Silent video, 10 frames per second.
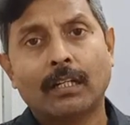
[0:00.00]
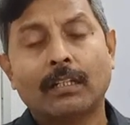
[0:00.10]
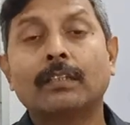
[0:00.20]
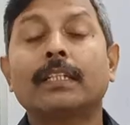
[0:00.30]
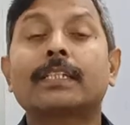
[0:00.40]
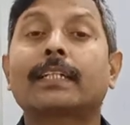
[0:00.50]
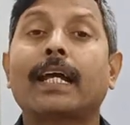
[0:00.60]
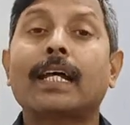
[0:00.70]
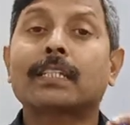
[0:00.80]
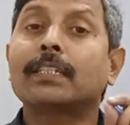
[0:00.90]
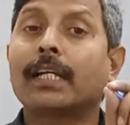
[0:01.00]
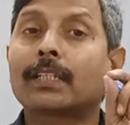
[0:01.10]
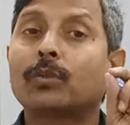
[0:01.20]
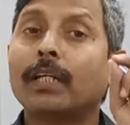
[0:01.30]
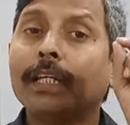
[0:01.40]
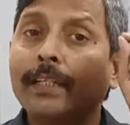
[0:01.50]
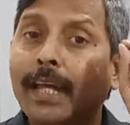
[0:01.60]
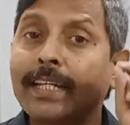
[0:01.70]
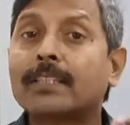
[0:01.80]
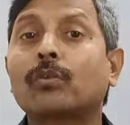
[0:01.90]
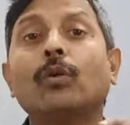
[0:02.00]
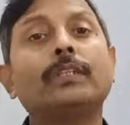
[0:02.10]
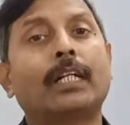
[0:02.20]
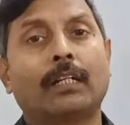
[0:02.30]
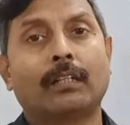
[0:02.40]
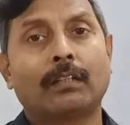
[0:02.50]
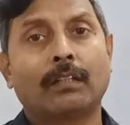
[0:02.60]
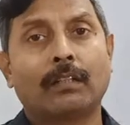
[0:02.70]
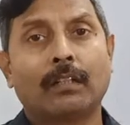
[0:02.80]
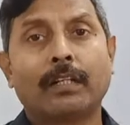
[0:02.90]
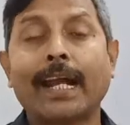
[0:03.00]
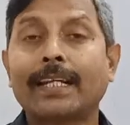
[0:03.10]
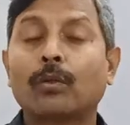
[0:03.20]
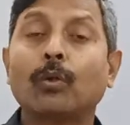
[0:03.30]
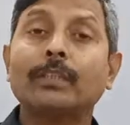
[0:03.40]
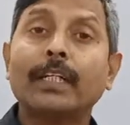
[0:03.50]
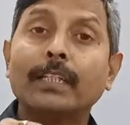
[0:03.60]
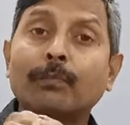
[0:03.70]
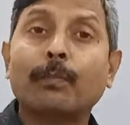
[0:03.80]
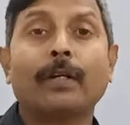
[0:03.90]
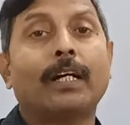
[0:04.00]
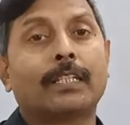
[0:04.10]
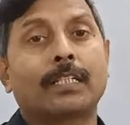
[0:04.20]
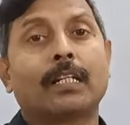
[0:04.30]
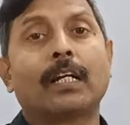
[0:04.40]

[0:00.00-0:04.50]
This gas is actually nitrogen. Nitrogen is flushed.